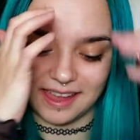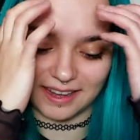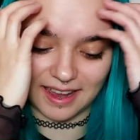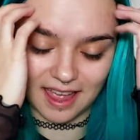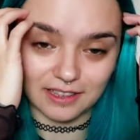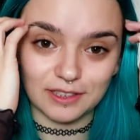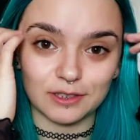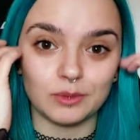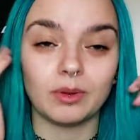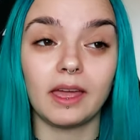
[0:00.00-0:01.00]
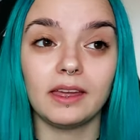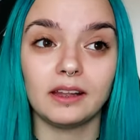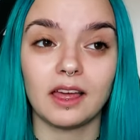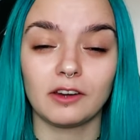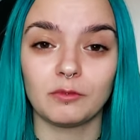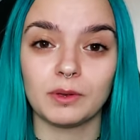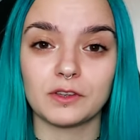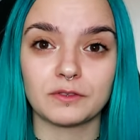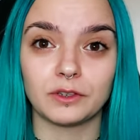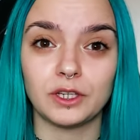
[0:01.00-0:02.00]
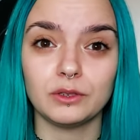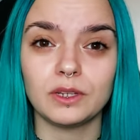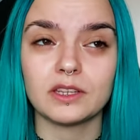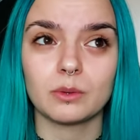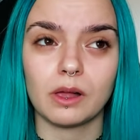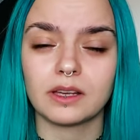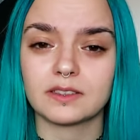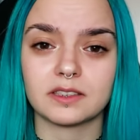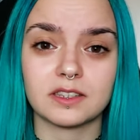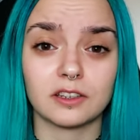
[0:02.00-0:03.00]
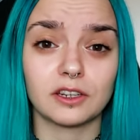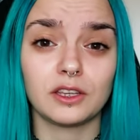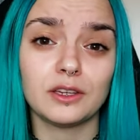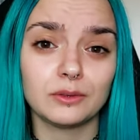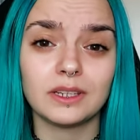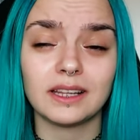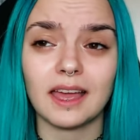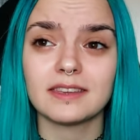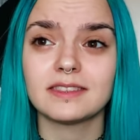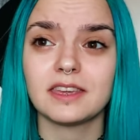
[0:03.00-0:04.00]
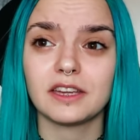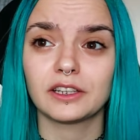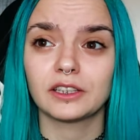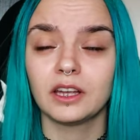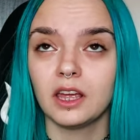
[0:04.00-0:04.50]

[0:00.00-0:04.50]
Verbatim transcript: and I had to pay a lot of bills for uni as well because I started uni last year.